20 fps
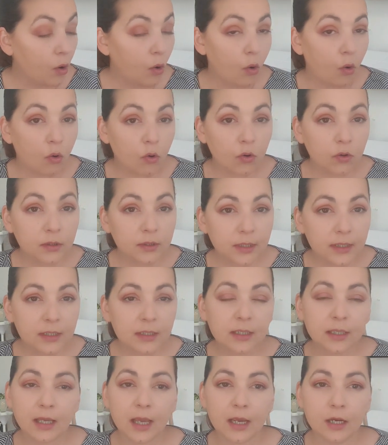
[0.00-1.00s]
All the
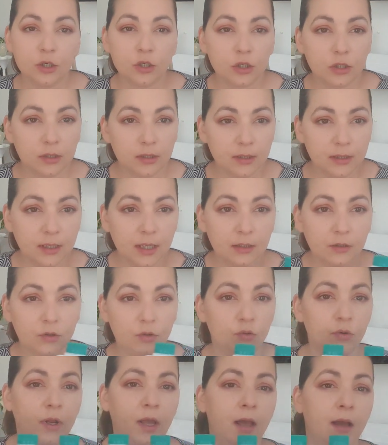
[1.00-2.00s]
indications that
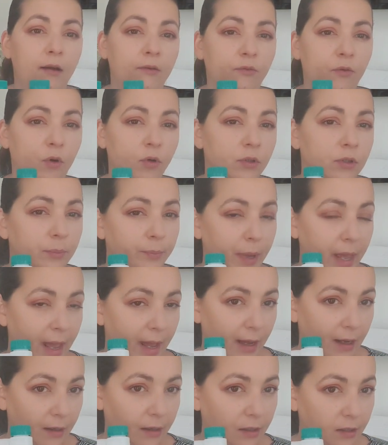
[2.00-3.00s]
you'll have on the
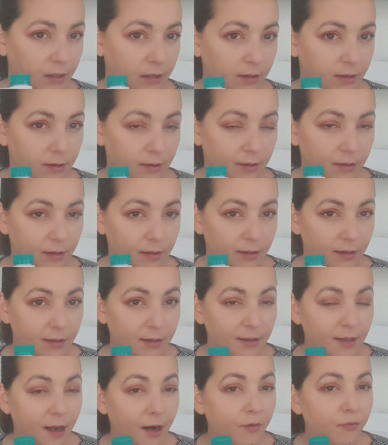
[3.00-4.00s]
back,
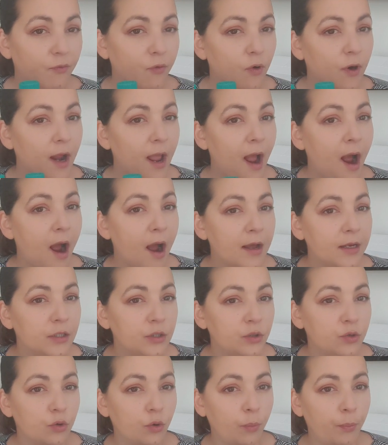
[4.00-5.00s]
they are for
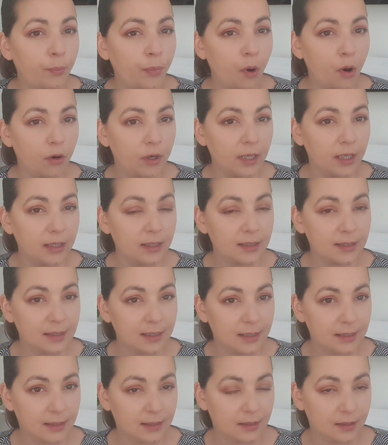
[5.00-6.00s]
hydroponic
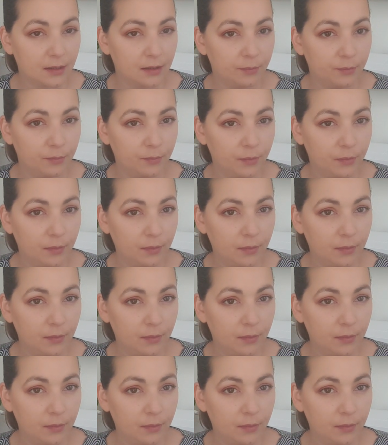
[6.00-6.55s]
system.